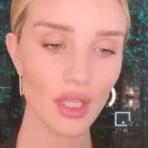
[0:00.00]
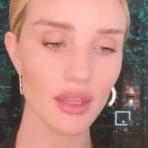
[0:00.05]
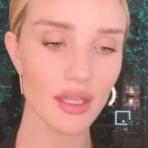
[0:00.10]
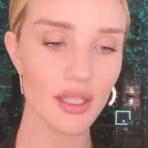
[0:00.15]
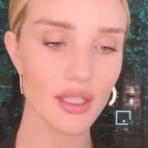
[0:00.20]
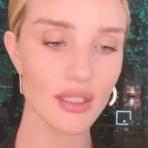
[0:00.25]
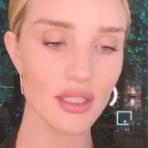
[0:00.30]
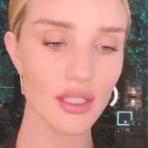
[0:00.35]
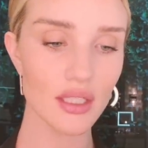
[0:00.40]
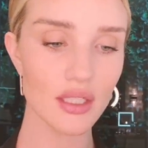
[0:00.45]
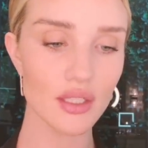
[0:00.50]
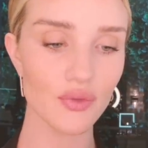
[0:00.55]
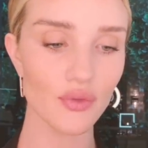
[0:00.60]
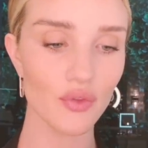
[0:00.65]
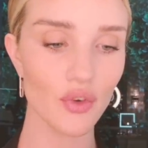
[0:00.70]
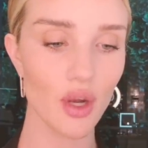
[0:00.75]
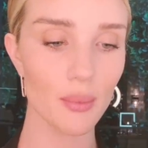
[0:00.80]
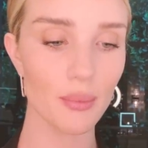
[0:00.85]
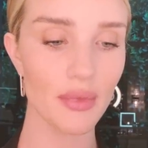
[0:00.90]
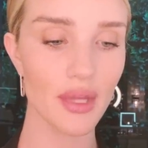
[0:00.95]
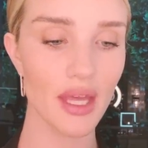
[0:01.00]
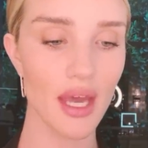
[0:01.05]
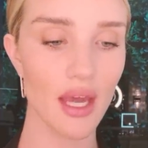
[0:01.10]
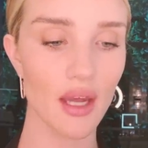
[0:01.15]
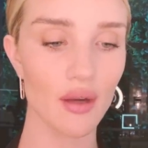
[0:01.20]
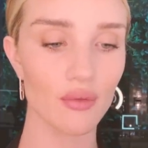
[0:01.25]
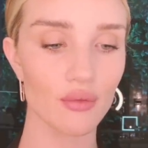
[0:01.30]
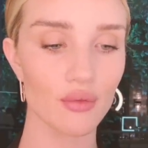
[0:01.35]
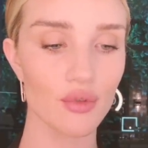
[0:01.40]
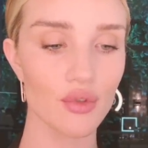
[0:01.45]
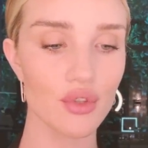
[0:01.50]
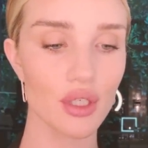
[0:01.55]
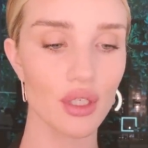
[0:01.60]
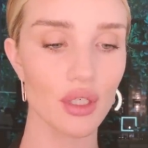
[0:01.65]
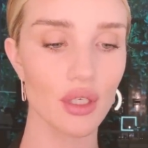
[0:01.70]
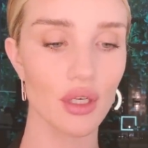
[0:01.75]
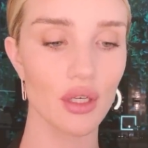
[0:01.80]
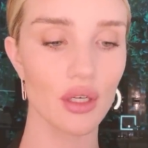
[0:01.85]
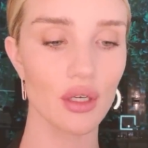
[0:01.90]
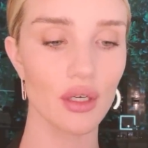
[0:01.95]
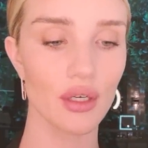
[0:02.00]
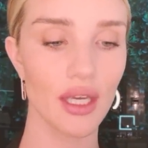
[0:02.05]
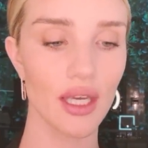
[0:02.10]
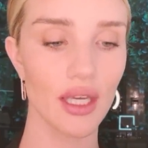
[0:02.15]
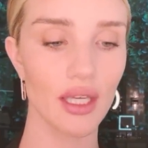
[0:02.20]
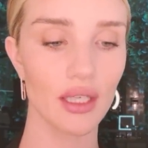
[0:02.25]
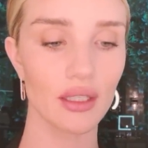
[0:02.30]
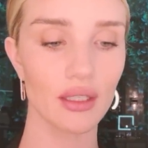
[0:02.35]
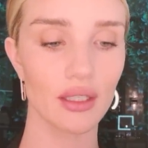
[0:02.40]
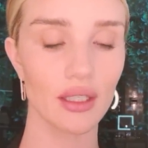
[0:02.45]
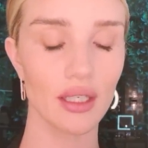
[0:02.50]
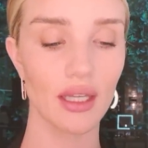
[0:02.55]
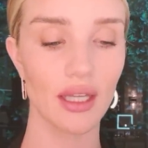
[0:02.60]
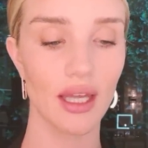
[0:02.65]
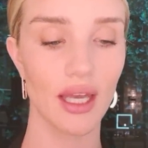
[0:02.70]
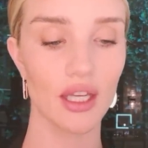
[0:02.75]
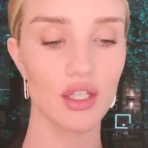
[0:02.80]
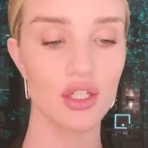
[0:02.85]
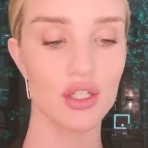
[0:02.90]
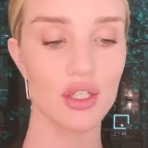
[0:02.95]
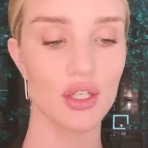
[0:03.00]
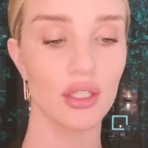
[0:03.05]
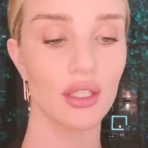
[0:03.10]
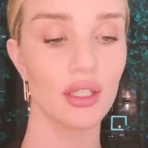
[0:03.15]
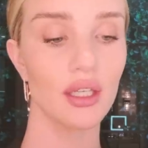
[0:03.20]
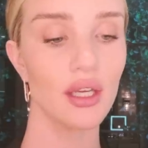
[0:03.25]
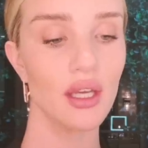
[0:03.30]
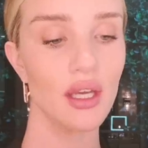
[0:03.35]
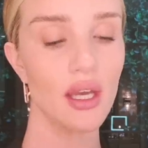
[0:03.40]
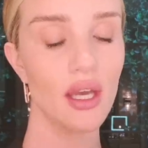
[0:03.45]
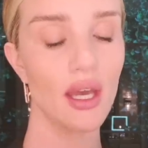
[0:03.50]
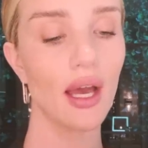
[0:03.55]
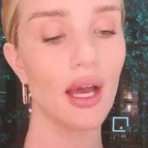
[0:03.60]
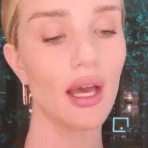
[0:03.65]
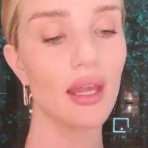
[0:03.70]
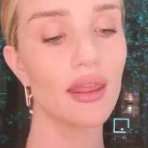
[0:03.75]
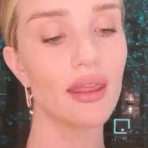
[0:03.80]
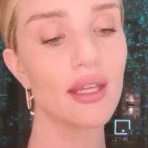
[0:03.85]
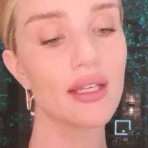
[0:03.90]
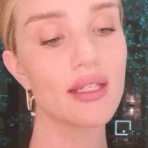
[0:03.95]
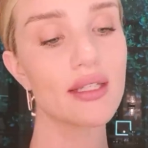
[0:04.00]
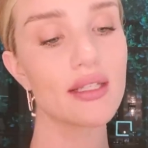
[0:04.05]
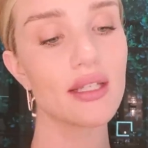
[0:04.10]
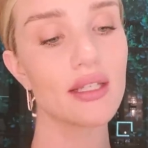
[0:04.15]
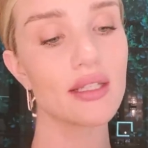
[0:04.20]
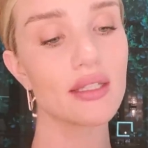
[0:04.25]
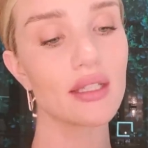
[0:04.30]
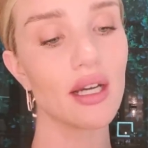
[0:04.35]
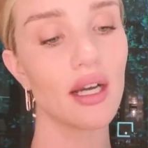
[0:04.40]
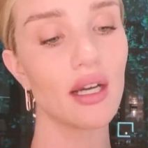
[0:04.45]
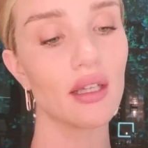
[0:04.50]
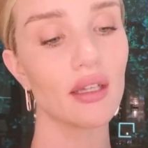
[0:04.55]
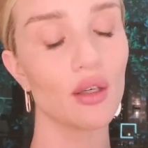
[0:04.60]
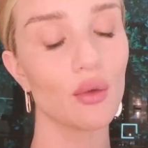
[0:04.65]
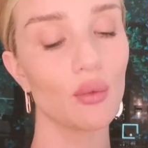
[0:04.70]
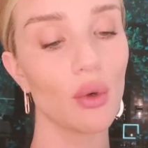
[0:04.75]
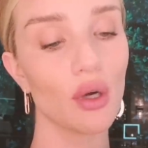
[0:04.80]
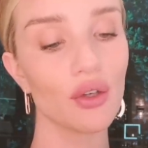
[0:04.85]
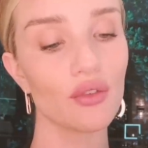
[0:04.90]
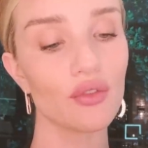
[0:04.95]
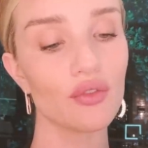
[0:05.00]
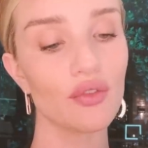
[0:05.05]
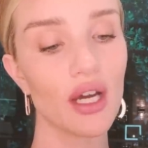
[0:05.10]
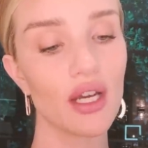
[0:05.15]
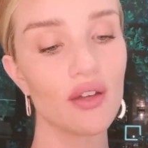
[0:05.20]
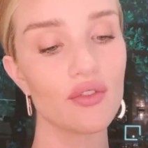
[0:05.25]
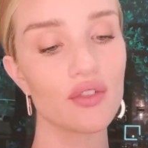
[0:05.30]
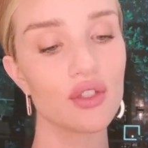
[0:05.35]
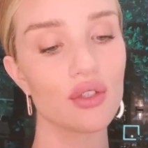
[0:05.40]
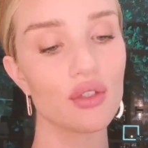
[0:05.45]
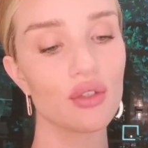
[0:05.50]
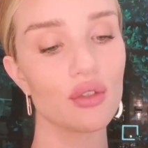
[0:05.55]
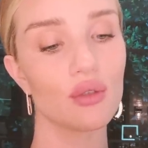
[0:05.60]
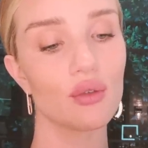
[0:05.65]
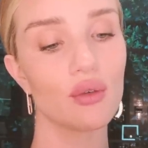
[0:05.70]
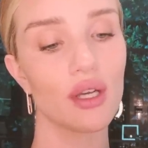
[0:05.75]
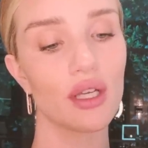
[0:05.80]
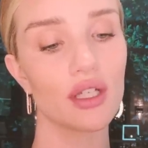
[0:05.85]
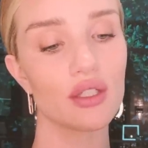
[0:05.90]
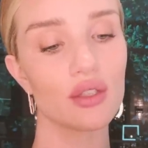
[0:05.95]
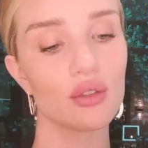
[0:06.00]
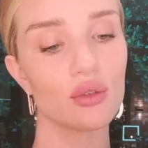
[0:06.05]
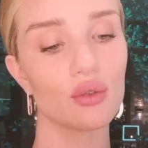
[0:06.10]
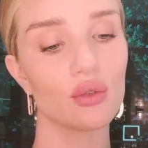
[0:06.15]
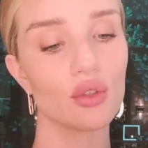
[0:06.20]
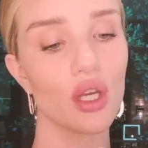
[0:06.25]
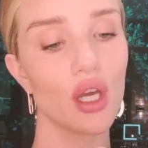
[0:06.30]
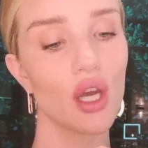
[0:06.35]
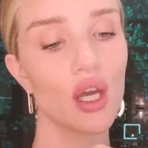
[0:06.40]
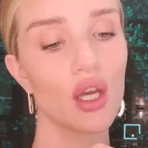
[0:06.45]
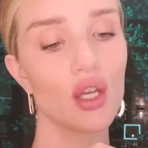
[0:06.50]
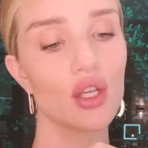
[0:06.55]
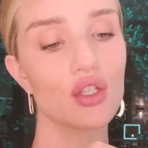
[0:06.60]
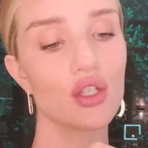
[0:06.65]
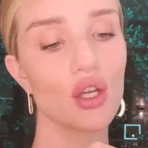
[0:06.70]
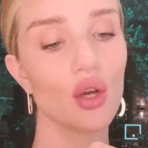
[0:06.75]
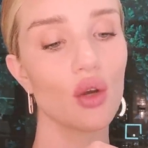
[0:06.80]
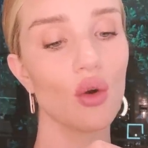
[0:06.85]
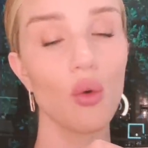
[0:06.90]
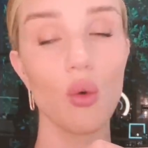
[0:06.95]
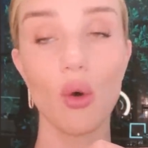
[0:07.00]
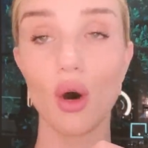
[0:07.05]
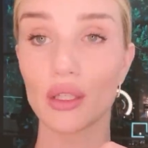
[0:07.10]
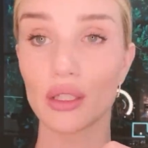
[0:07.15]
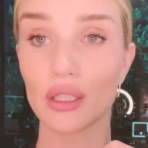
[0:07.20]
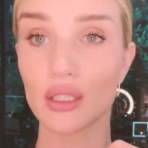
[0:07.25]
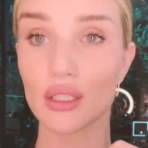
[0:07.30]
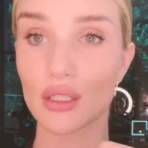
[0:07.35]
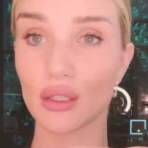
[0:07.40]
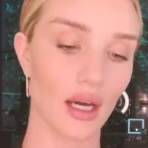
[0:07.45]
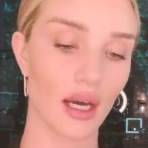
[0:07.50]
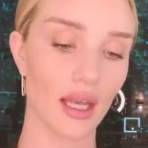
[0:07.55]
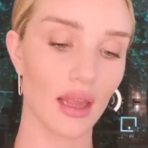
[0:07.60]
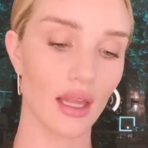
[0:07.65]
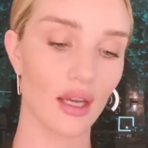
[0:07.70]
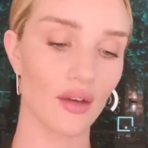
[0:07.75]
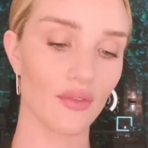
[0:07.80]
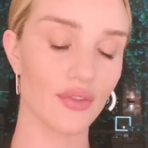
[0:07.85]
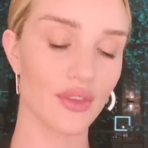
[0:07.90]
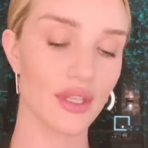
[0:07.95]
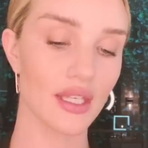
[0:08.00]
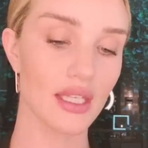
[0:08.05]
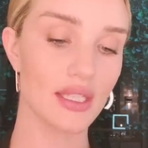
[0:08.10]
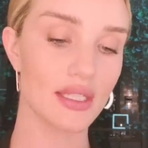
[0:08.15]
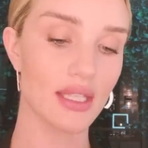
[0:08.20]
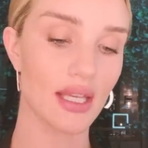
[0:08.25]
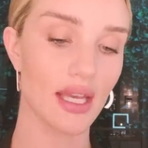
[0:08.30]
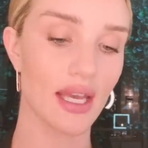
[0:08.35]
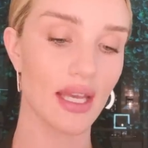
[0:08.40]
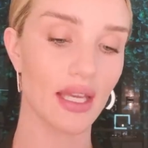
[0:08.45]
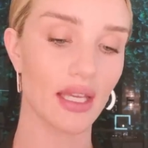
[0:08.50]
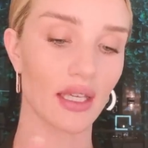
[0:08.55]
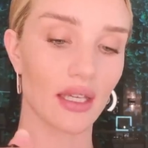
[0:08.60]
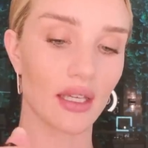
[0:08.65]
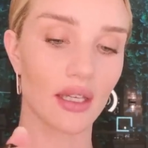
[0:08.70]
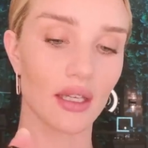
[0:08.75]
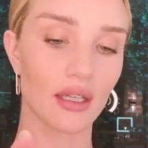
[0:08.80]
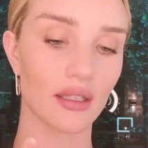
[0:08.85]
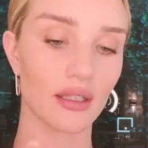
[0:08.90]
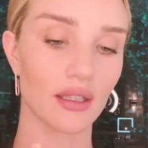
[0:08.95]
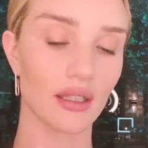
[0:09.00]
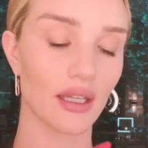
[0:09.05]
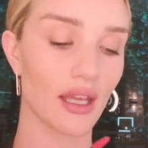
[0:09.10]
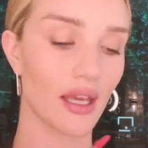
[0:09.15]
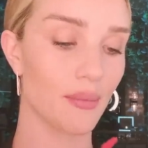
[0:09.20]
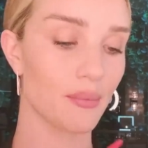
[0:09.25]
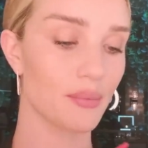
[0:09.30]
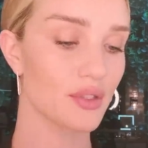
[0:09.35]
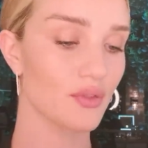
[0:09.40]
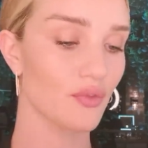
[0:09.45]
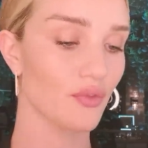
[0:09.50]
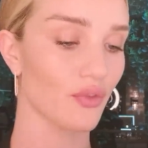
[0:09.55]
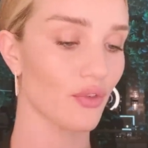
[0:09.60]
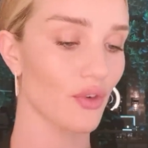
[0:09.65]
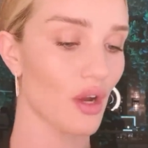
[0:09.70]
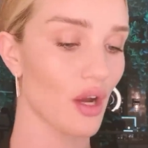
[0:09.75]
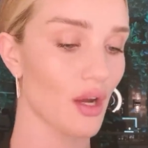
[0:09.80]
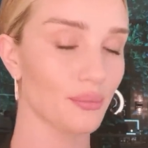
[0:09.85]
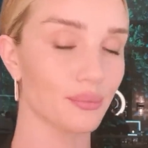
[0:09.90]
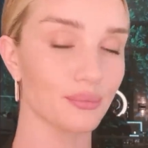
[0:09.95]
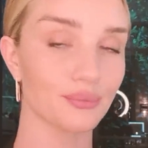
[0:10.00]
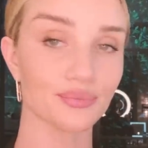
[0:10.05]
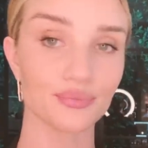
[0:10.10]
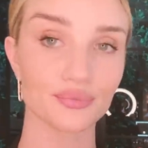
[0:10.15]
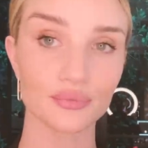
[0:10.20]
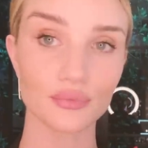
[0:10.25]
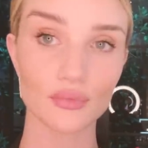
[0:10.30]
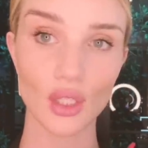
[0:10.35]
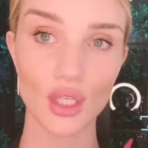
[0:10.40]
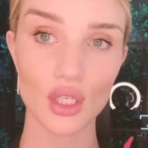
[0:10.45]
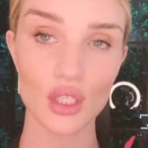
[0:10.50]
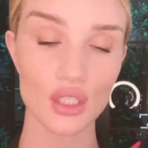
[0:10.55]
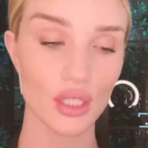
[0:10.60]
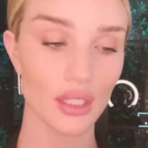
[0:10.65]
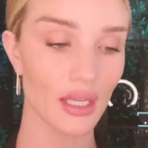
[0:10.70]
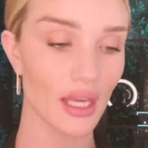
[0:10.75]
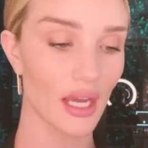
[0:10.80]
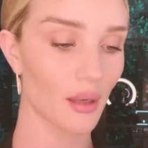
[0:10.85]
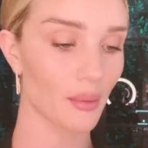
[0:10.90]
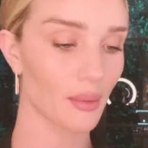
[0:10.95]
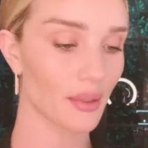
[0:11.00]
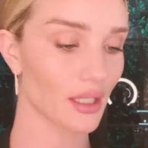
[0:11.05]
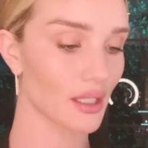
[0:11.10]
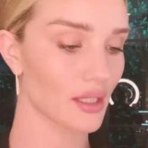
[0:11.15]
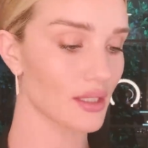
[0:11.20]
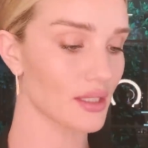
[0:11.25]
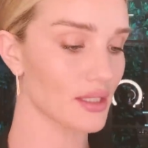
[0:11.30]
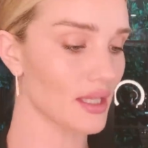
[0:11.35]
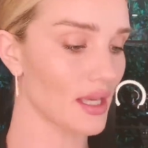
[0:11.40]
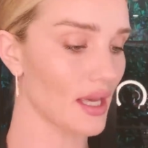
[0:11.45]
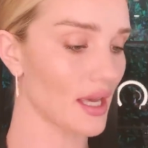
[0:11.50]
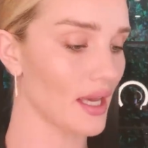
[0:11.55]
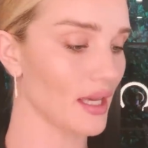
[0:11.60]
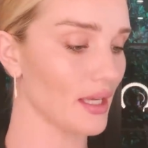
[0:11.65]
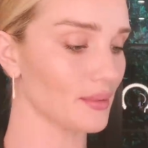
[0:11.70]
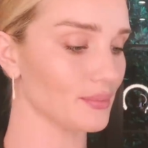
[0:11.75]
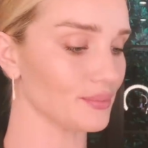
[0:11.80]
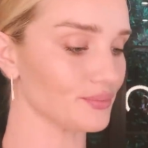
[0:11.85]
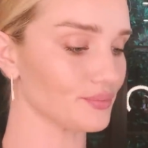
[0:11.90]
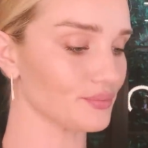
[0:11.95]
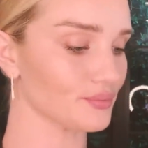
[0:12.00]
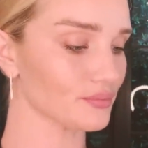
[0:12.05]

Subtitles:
This is from their Rouge à Lèvres ink collection, and this is color 152, and it's called Choquant. I love these ink lips from Chanel because they,